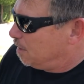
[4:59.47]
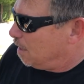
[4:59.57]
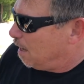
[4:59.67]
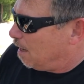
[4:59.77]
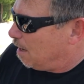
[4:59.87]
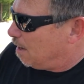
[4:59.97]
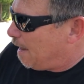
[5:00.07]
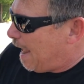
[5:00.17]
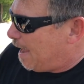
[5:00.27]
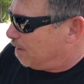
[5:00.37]

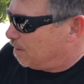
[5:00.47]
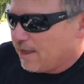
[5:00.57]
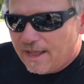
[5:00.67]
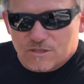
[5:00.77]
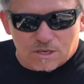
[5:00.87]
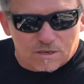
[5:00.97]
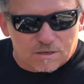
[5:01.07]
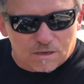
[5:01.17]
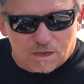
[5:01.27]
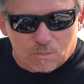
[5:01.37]
and the heads are
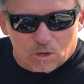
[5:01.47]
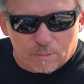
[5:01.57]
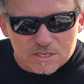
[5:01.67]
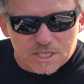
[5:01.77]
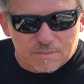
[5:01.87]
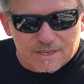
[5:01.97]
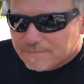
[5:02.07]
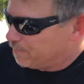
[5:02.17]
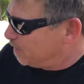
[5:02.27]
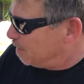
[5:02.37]
ported by CB.
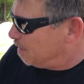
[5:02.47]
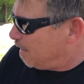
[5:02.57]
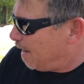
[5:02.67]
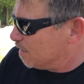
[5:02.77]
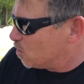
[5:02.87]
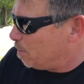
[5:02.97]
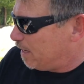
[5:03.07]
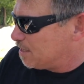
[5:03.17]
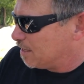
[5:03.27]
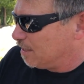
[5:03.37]
And so
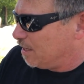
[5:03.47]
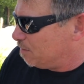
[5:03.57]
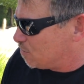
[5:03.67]
basically